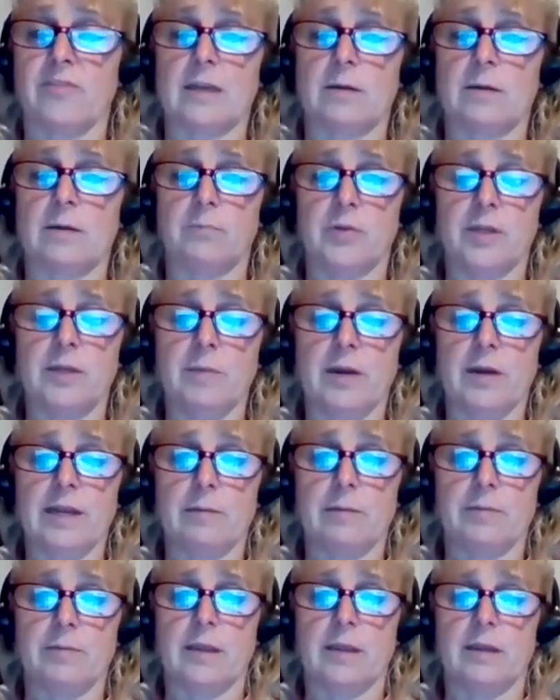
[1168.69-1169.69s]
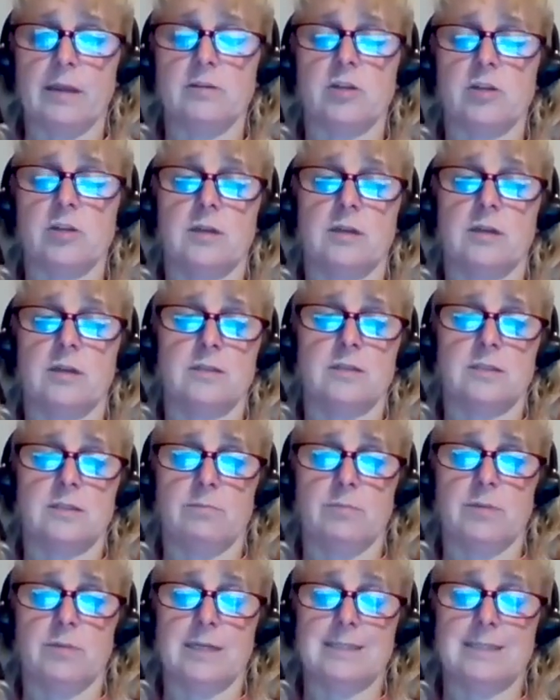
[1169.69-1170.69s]
complete my application and get it
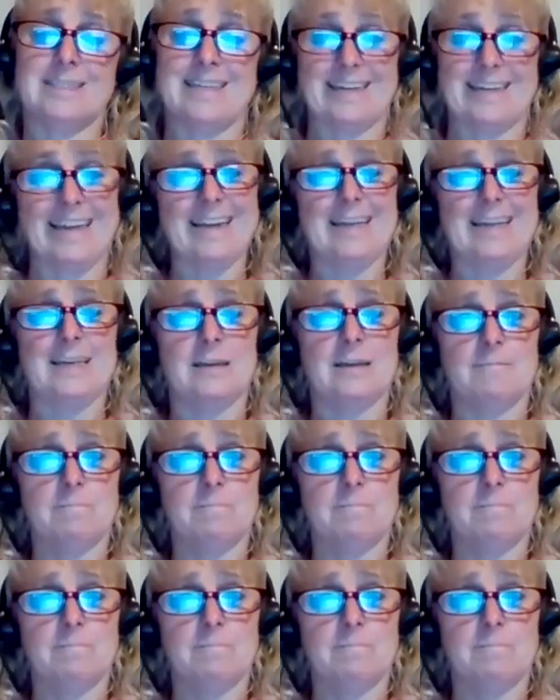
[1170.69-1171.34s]
submitted tonight